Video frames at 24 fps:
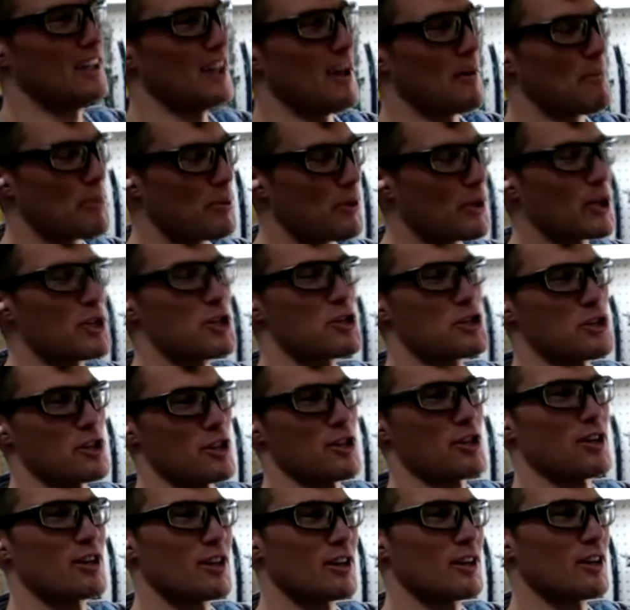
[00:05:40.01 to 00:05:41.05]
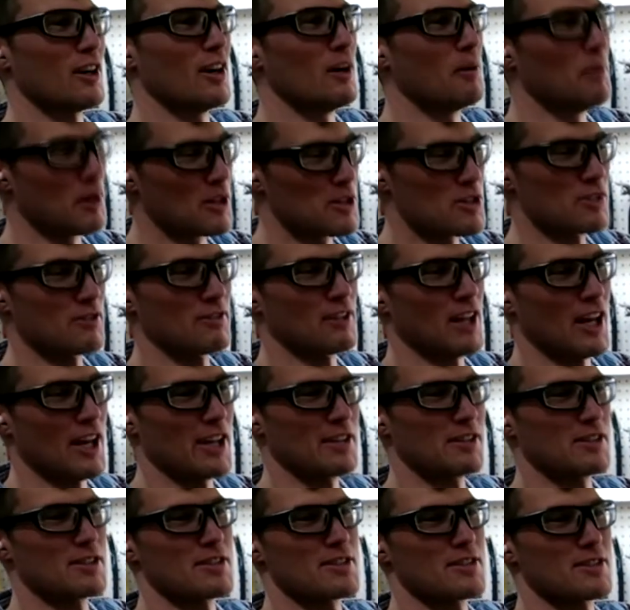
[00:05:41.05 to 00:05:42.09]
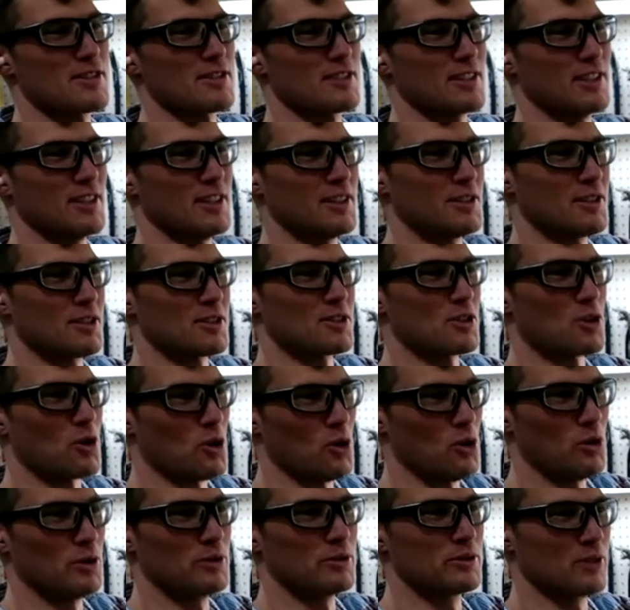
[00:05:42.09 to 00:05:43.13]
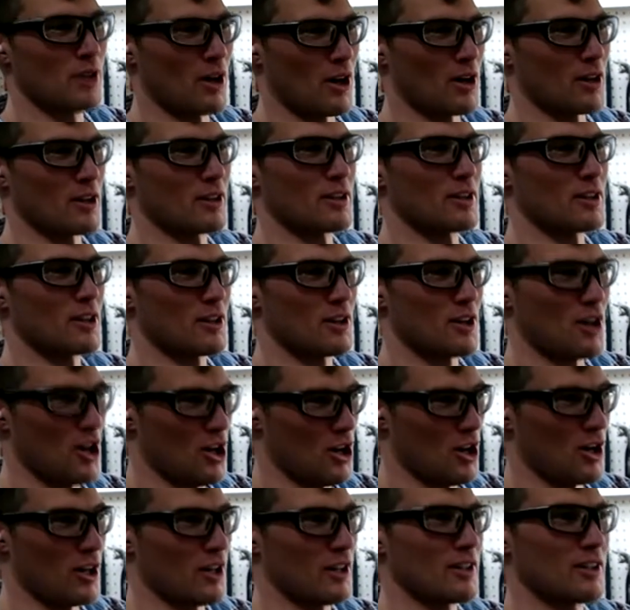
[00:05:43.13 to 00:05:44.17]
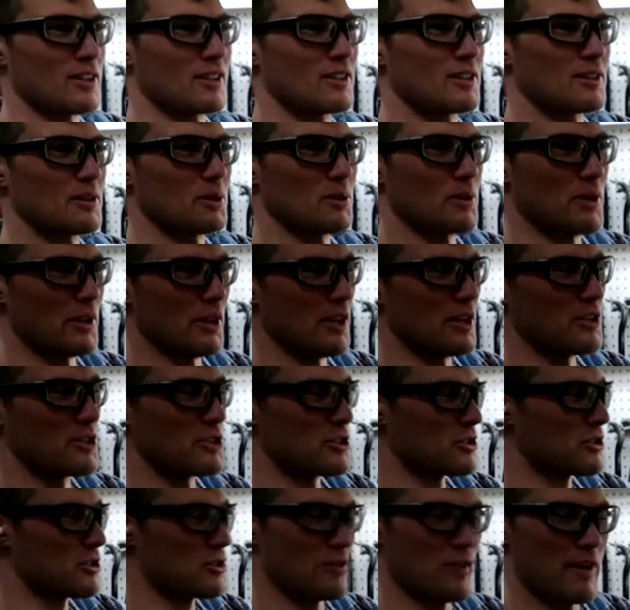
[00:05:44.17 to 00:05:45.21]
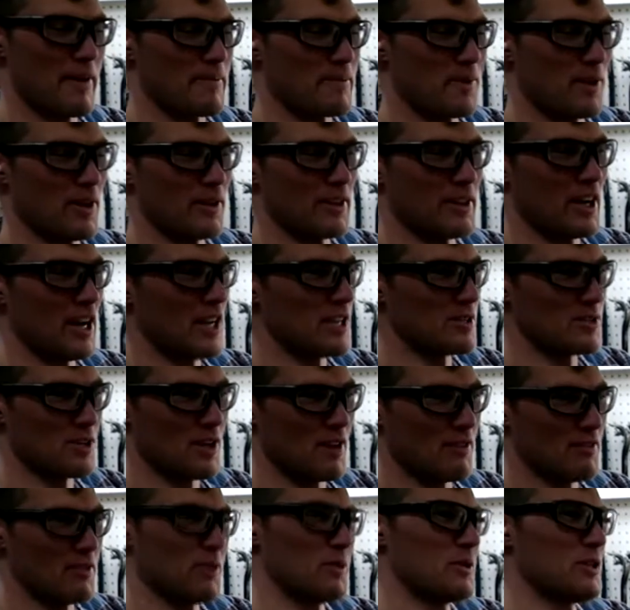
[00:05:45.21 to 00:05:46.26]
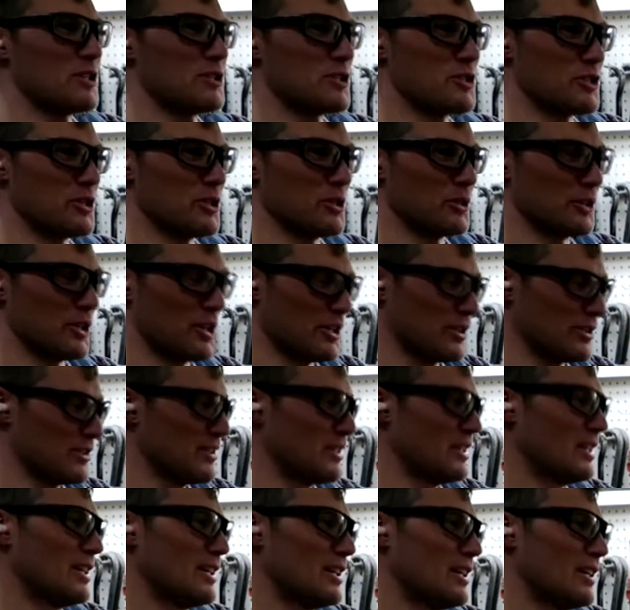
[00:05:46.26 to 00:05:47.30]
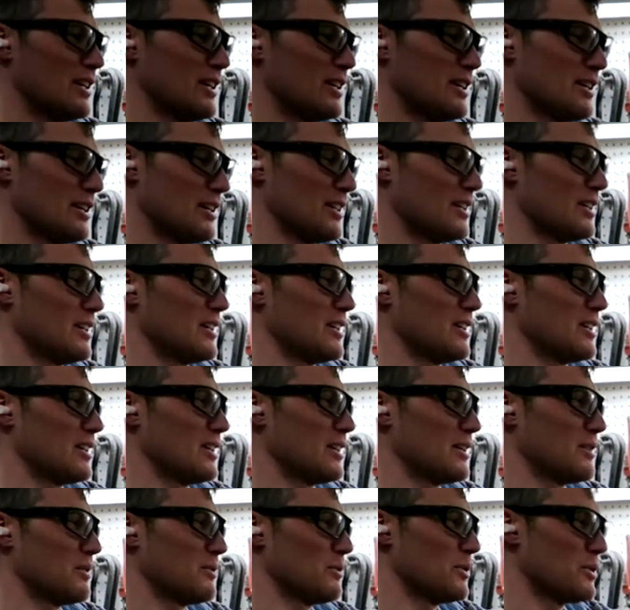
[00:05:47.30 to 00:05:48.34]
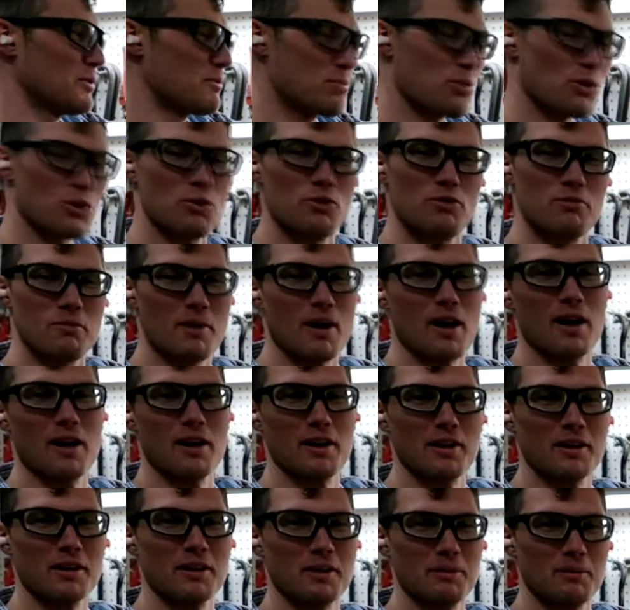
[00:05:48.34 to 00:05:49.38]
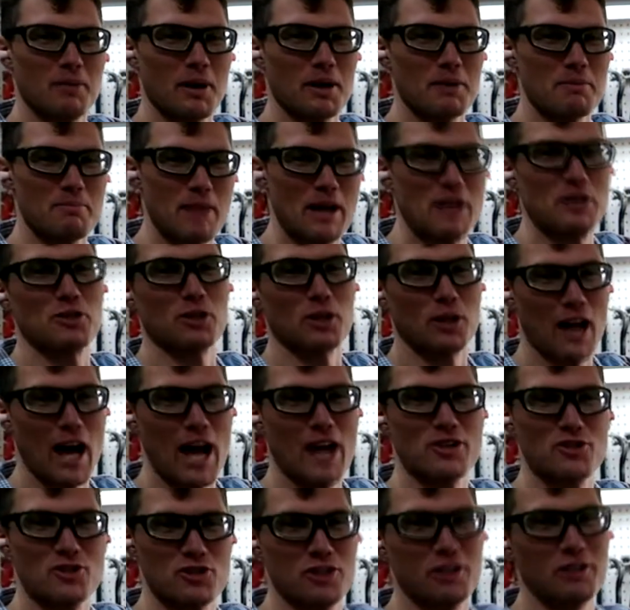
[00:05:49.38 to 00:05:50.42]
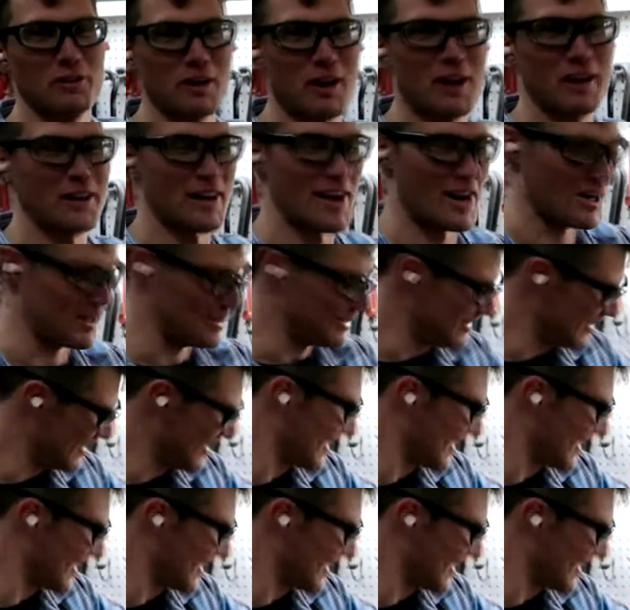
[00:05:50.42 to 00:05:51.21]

I'm pretty sure a bunch of lights in this cold, dark car that I just scraped all the ice off the windshield on would improve my mental hygiene right now.